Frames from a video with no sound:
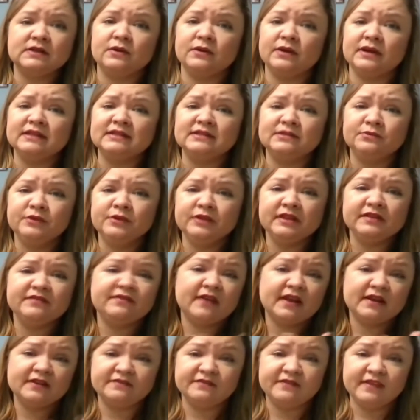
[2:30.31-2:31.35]
So it's a really
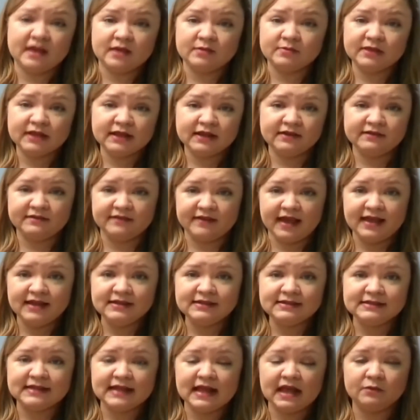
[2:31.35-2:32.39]
fun family event,
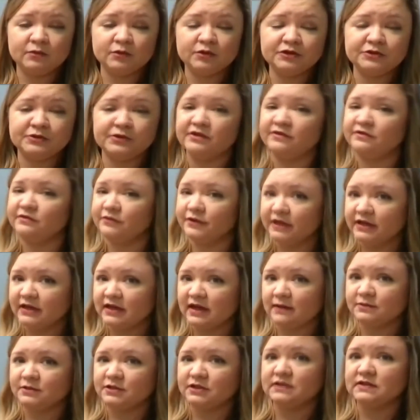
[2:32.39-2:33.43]
and okay. we're doing free
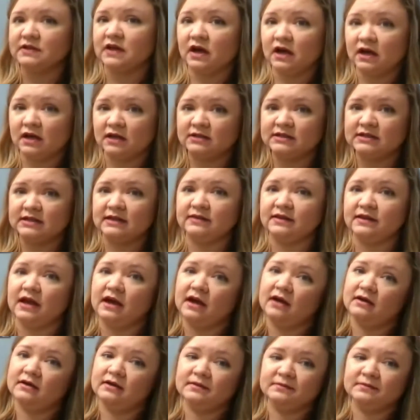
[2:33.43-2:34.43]
adoptions all day long.